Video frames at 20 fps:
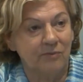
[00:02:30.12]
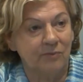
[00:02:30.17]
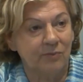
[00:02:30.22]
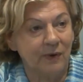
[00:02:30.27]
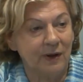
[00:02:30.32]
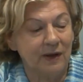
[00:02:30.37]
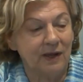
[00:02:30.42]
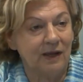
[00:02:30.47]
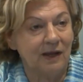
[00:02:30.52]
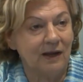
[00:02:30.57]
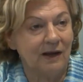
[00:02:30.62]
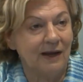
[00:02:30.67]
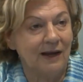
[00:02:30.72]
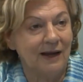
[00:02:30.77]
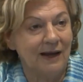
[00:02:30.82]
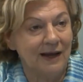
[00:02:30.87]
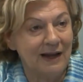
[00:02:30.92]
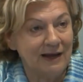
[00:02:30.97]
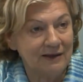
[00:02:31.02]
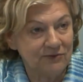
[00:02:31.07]

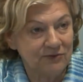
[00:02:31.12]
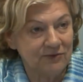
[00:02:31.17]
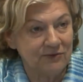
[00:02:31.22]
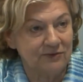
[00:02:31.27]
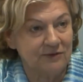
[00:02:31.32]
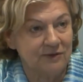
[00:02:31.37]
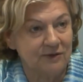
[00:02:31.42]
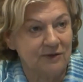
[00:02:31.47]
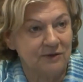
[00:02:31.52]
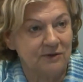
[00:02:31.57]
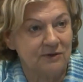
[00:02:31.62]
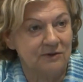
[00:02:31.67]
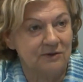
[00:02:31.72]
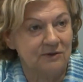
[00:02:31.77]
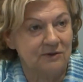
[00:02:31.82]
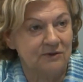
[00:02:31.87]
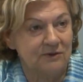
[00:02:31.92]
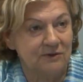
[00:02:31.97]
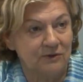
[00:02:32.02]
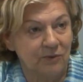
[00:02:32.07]
bringing less
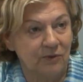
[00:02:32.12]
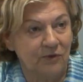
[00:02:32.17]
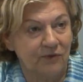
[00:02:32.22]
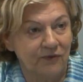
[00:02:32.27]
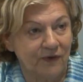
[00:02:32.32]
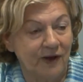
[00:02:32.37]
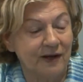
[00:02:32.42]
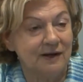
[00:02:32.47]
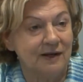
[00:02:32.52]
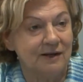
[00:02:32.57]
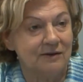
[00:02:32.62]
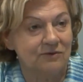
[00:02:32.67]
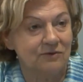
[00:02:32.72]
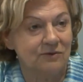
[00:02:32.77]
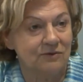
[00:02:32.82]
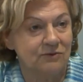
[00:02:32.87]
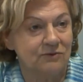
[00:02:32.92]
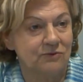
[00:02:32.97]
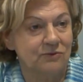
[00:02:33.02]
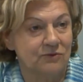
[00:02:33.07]

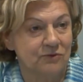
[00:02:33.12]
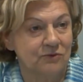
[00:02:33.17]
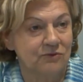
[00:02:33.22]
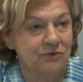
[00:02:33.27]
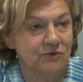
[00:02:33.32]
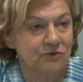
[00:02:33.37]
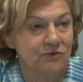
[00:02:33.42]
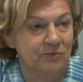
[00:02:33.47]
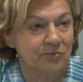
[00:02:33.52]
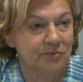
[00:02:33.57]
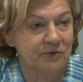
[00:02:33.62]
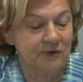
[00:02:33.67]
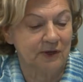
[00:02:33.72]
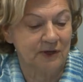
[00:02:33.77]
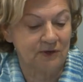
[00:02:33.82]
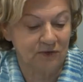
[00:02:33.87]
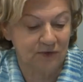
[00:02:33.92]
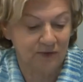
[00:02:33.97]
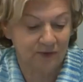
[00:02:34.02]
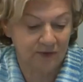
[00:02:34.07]
finances to the social
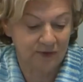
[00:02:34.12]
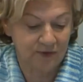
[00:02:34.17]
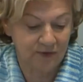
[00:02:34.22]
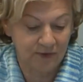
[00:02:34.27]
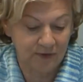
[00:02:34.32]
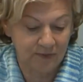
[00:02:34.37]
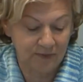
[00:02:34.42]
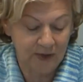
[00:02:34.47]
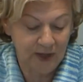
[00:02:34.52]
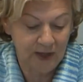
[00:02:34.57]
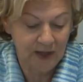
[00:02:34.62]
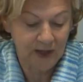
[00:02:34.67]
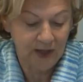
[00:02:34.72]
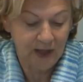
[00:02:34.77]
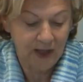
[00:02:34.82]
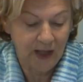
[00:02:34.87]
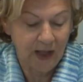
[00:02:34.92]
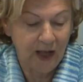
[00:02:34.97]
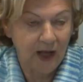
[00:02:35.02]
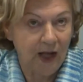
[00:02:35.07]
protection system.
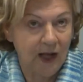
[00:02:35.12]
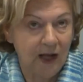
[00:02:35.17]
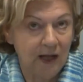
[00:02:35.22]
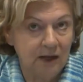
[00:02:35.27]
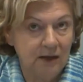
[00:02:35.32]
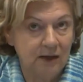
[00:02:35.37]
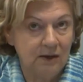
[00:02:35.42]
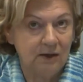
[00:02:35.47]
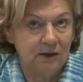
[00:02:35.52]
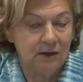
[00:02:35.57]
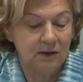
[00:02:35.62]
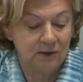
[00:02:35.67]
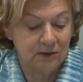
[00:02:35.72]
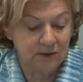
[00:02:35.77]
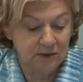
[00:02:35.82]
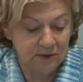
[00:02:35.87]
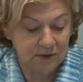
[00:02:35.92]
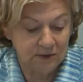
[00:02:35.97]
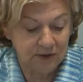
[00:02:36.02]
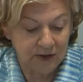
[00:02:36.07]
And
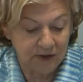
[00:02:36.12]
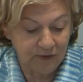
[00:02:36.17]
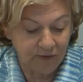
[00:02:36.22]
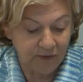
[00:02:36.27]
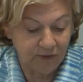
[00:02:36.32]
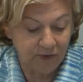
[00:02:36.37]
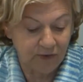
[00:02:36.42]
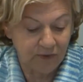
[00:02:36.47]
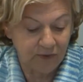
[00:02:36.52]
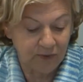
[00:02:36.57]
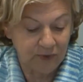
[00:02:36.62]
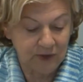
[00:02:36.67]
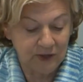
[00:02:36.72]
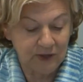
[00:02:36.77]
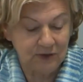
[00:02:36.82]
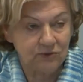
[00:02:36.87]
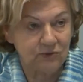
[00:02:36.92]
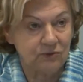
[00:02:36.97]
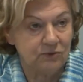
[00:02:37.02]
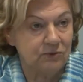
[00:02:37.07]
therefore we
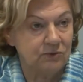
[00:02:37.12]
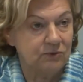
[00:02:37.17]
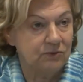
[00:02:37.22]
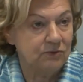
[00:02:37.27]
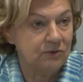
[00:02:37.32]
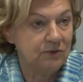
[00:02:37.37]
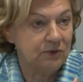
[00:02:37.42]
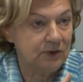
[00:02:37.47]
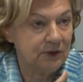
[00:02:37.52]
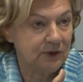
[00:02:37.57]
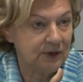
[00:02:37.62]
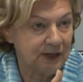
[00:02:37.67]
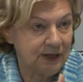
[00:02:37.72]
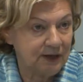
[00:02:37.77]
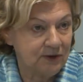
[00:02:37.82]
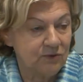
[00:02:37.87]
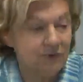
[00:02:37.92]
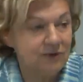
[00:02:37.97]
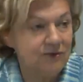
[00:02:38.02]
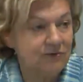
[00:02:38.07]
need to
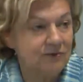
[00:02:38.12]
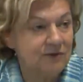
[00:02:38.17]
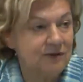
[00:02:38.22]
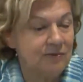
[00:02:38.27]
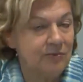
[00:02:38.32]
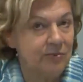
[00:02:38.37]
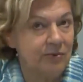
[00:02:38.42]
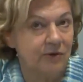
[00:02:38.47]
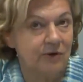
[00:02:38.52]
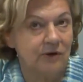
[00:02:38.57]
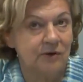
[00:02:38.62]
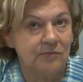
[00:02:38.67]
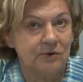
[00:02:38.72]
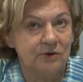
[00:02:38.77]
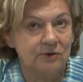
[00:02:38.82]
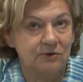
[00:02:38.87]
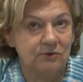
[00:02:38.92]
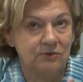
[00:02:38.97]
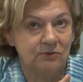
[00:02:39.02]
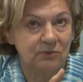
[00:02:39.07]
increase
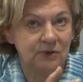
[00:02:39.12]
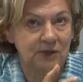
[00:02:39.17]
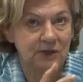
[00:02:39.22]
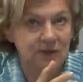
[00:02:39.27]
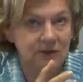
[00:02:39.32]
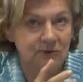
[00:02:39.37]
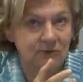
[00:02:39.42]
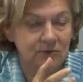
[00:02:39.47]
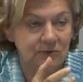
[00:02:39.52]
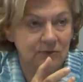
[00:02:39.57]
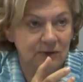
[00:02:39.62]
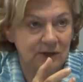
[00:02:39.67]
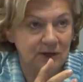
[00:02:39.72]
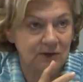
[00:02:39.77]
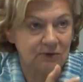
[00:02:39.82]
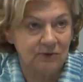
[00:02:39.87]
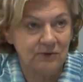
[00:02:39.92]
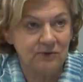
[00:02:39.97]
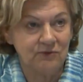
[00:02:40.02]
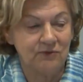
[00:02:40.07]
employment, we need to
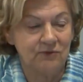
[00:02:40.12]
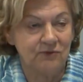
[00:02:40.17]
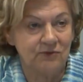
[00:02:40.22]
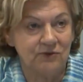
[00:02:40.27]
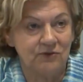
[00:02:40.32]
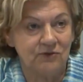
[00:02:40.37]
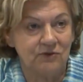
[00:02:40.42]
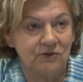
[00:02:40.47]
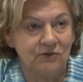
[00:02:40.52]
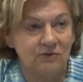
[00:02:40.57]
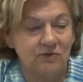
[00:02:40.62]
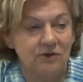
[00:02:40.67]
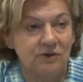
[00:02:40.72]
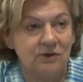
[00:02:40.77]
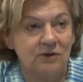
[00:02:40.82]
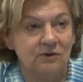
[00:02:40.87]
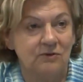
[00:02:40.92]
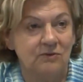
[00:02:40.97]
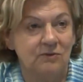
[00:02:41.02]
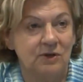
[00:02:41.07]
increase
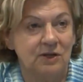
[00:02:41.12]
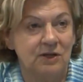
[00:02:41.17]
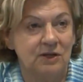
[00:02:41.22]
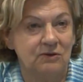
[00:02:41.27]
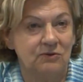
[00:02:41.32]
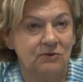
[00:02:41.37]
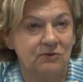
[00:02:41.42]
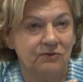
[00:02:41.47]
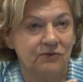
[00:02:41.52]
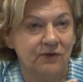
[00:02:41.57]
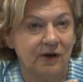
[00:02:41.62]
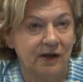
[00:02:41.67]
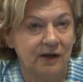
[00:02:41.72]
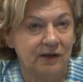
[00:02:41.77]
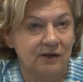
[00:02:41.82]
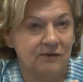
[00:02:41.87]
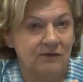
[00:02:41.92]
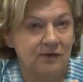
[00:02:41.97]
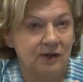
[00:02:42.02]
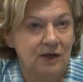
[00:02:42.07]
efficiency, we need to
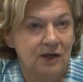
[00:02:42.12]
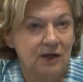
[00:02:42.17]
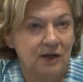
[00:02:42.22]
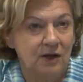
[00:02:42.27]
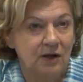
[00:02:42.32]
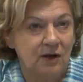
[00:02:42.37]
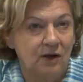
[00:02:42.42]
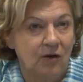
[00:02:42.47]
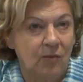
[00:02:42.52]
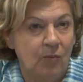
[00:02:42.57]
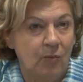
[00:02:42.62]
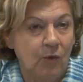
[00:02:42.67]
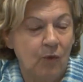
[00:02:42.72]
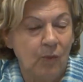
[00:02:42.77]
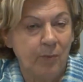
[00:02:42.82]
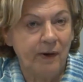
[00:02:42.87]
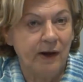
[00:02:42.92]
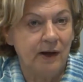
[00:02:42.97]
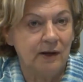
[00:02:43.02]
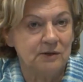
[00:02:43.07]
find more
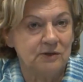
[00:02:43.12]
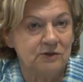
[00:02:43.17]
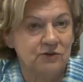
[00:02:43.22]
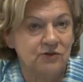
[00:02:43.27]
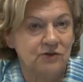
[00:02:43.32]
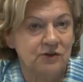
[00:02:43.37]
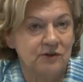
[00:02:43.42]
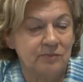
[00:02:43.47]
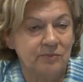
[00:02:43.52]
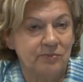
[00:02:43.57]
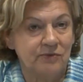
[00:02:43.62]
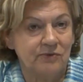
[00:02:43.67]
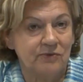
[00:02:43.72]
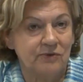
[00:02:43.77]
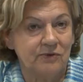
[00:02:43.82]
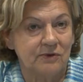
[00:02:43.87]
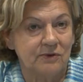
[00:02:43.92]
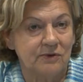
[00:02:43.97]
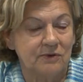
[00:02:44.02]
partnerships,